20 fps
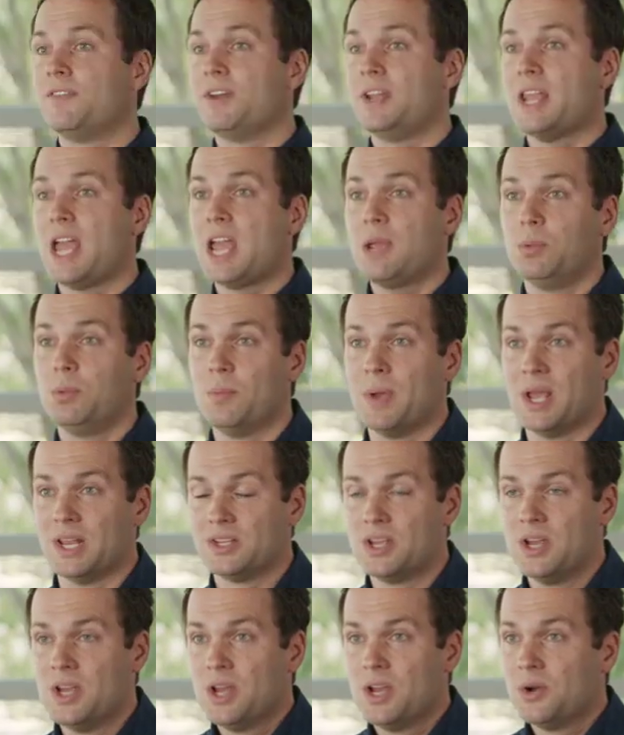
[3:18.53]
of
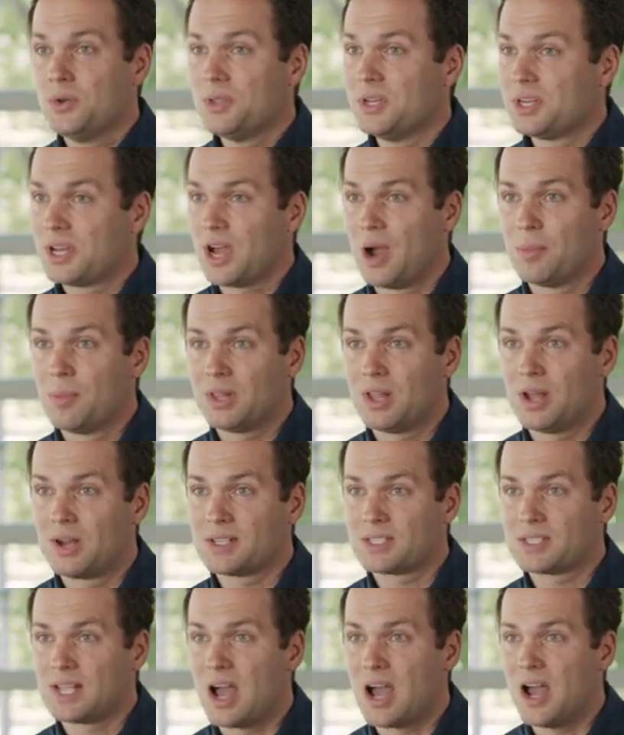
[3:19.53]
enablement who then come
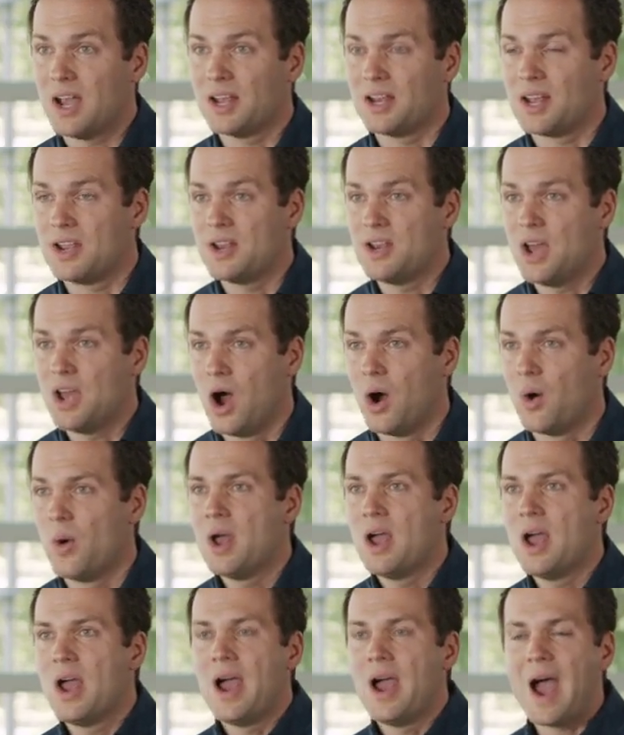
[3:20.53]
alongside and know,
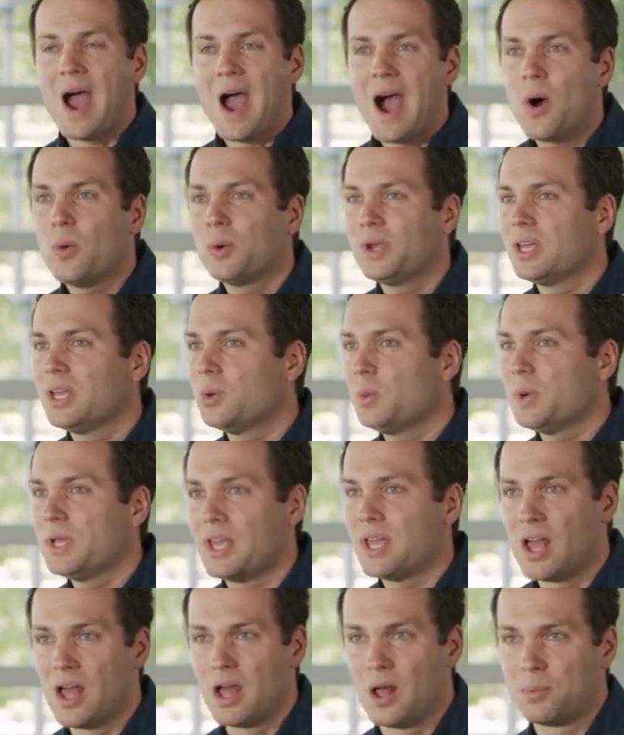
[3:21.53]
how can
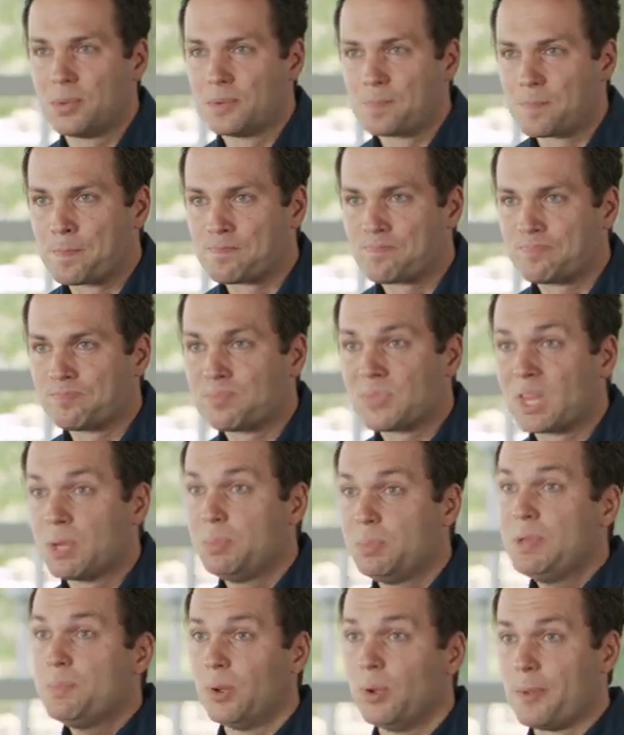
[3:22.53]
we help?
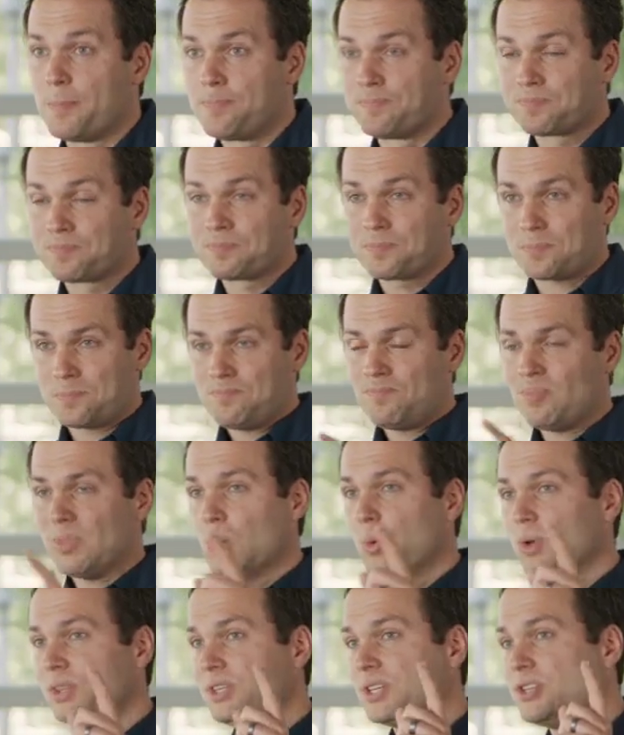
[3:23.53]
People
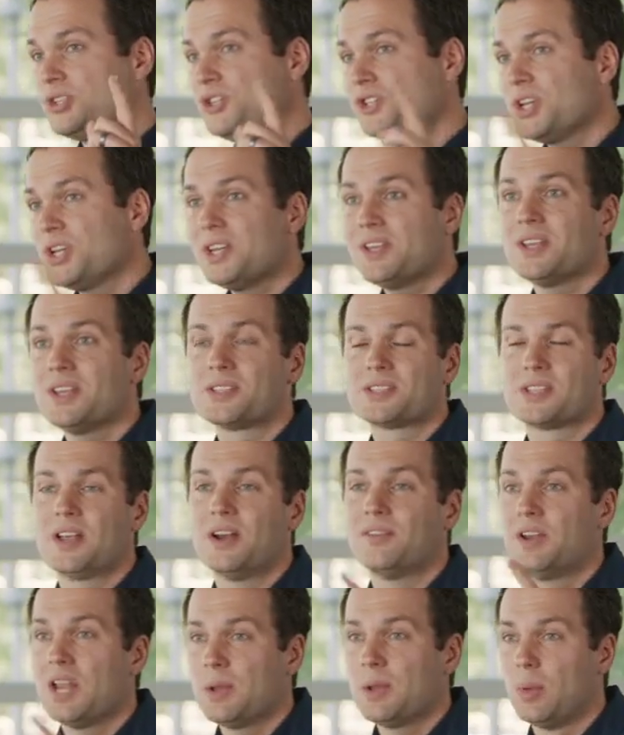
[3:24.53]
with the genius
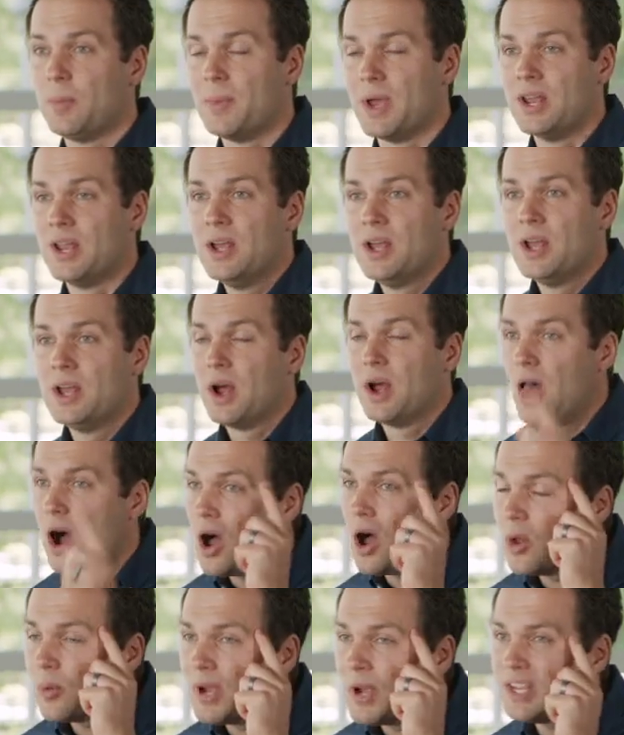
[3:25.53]
of enablement
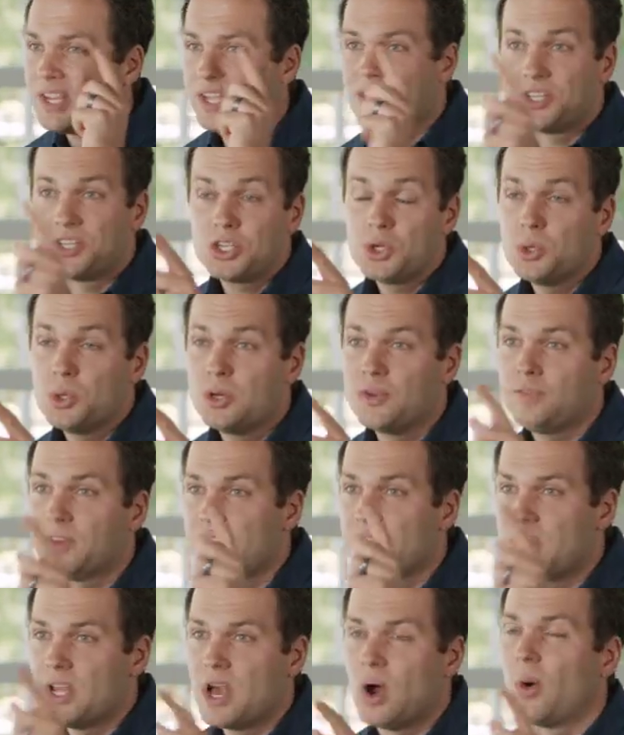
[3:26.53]
already
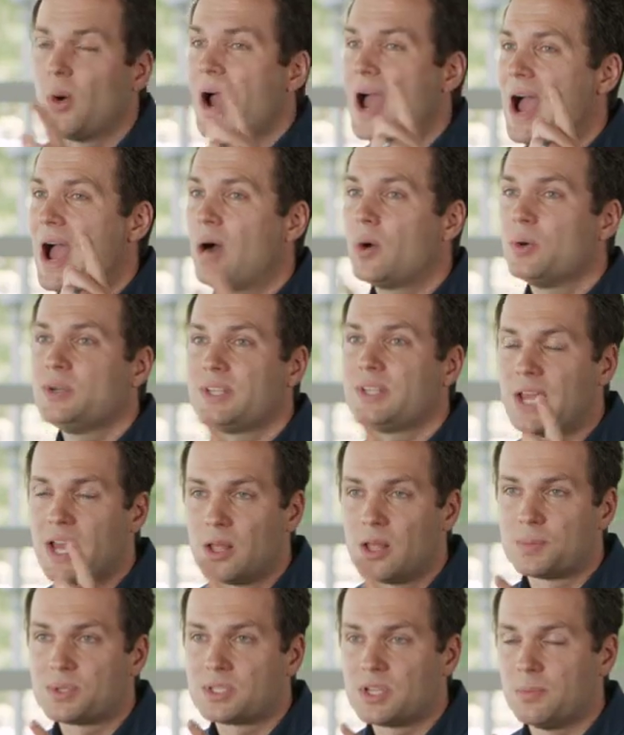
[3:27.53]
intuitively know how to
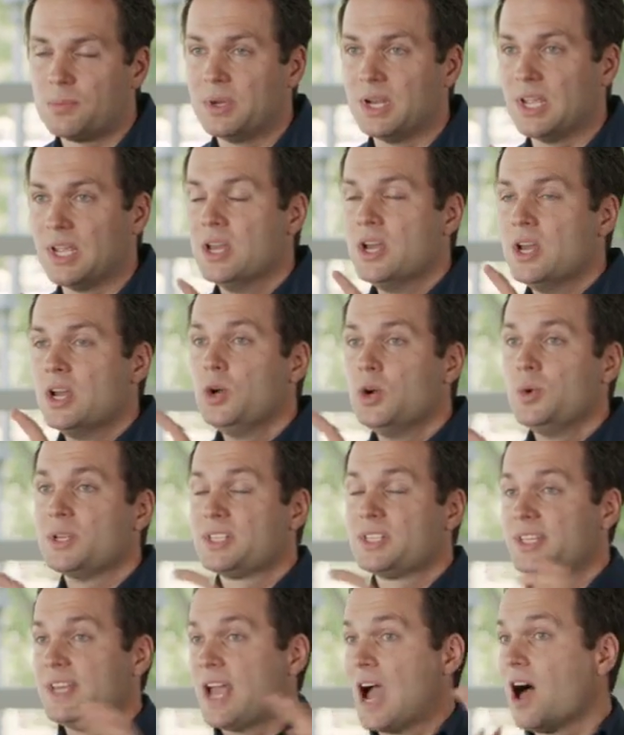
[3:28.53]
help somebody who
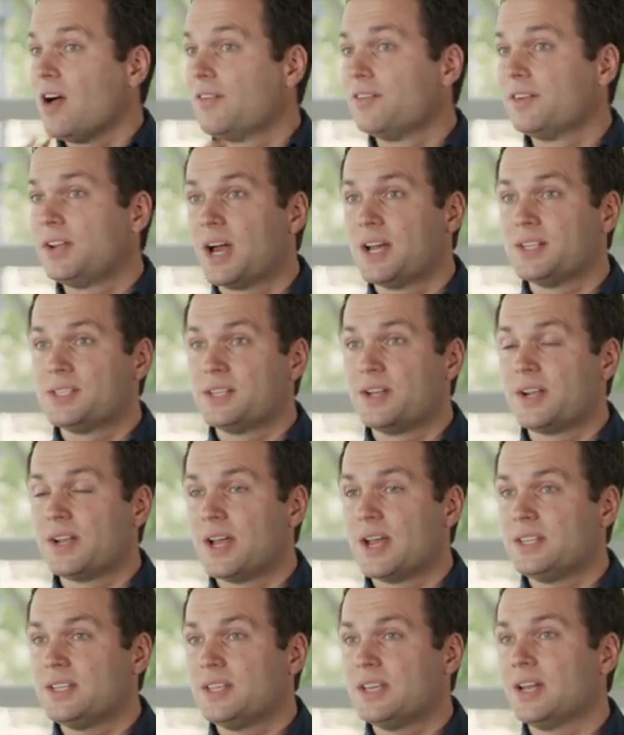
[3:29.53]
is galvanizing an
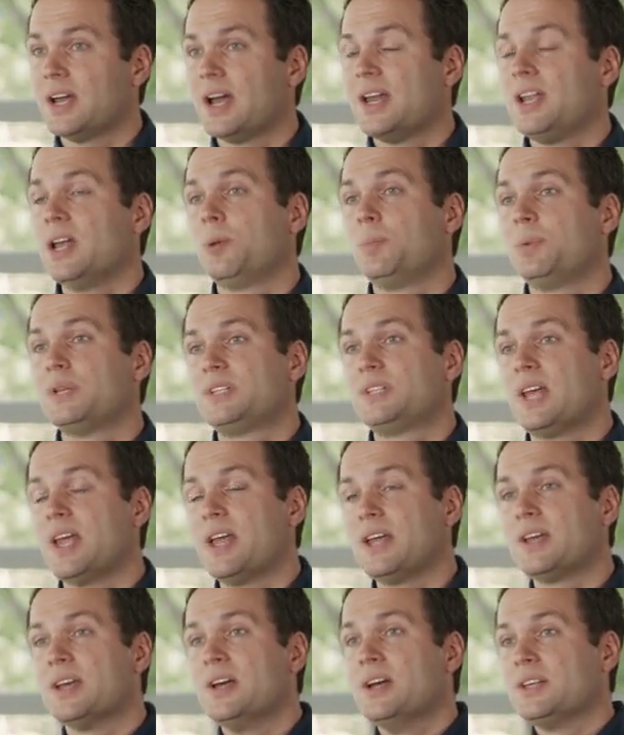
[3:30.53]
idea and help it
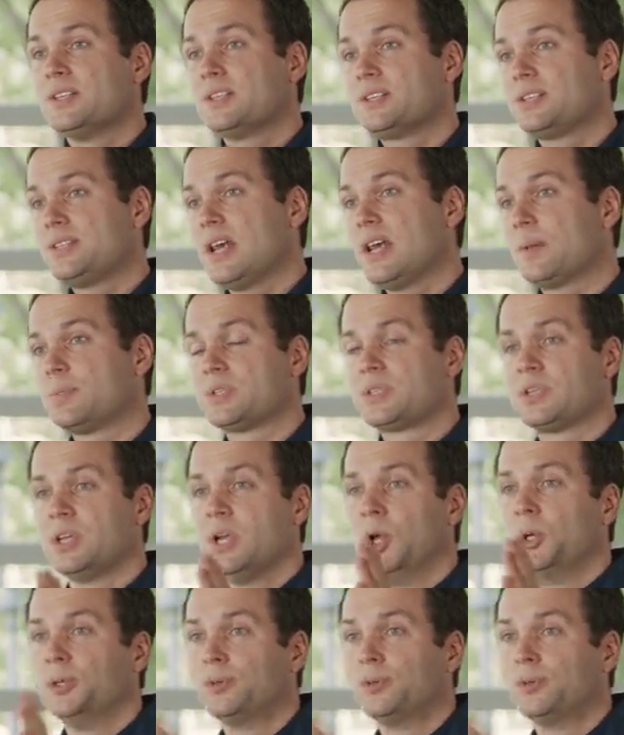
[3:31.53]
take steps